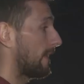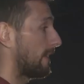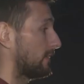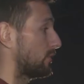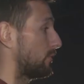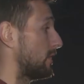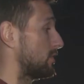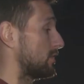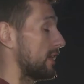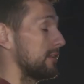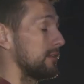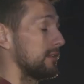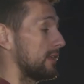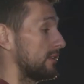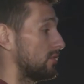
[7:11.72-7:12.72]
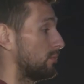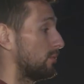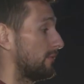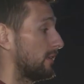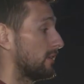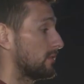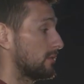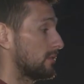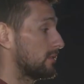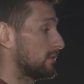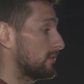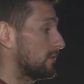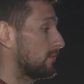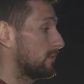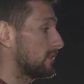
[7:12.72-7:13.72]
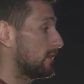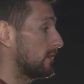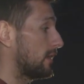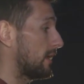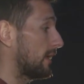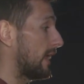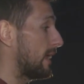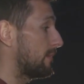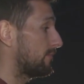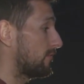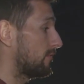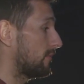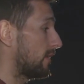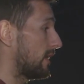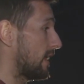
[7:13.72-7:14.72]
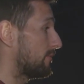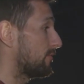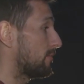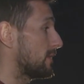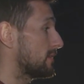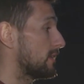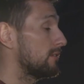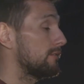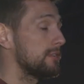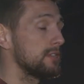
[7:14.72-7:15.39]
and to reach ten and double figures was was a, a game for, aim for myself,